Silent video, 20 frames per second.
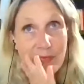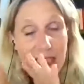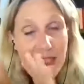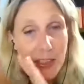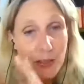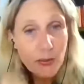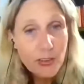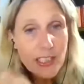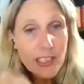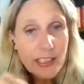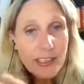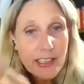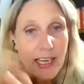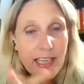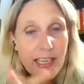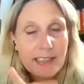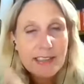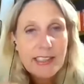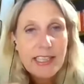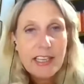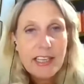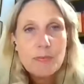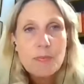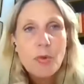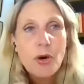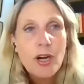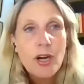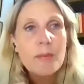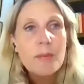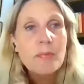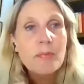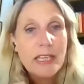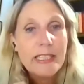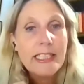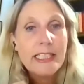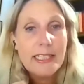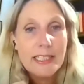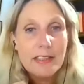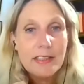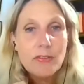And on the other hand, get more
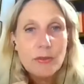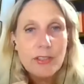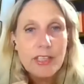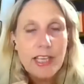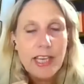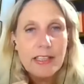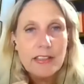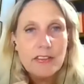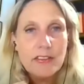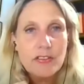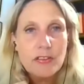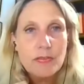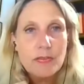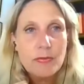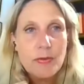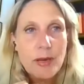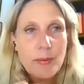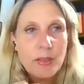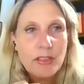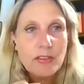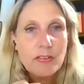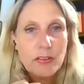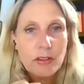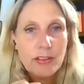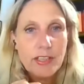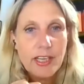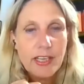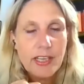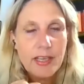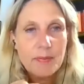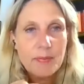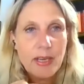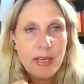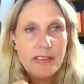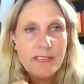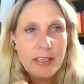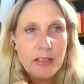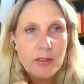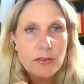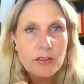money into the hands of women so they can
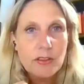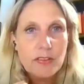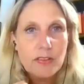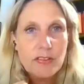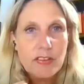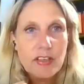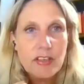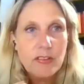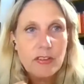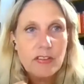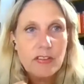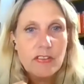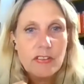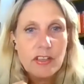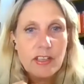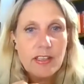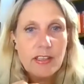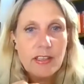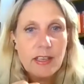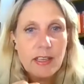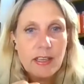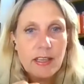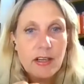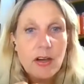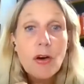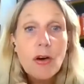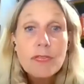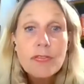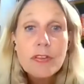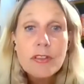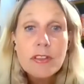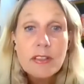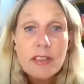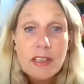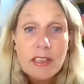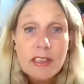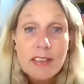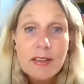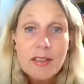make their own decisions. And often,